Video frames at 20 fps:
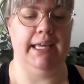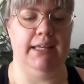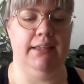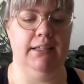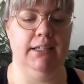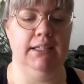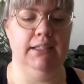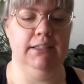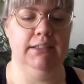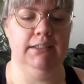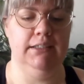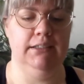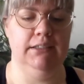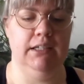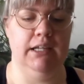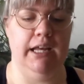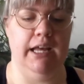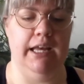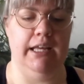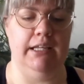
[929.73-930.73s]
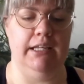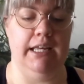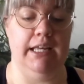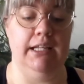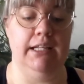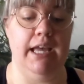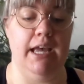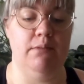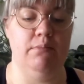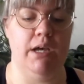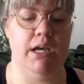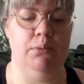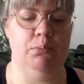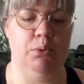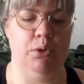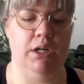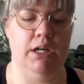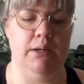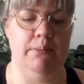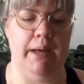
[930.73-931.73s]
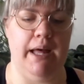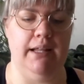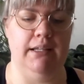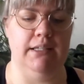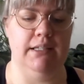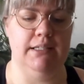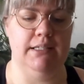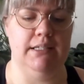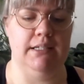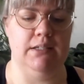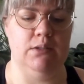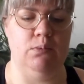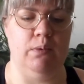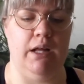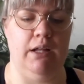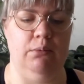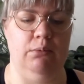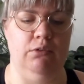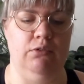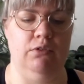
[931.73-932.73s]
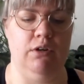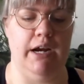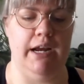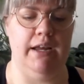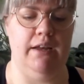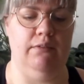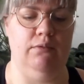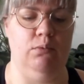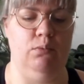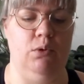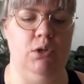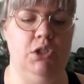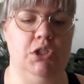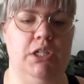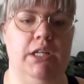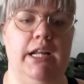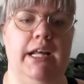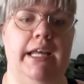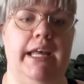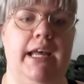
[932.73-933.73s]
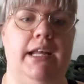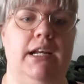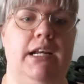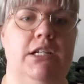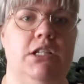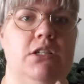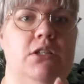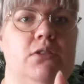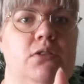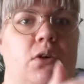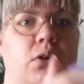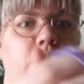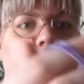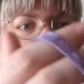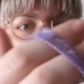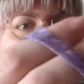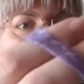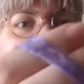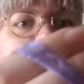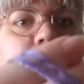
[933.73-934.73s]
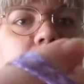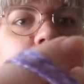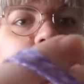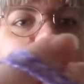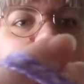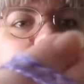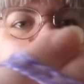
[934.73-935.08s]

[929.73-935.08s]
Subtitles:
either, and it came out pretty balanced as well. Before I even washed it again, I just soaked this guy. I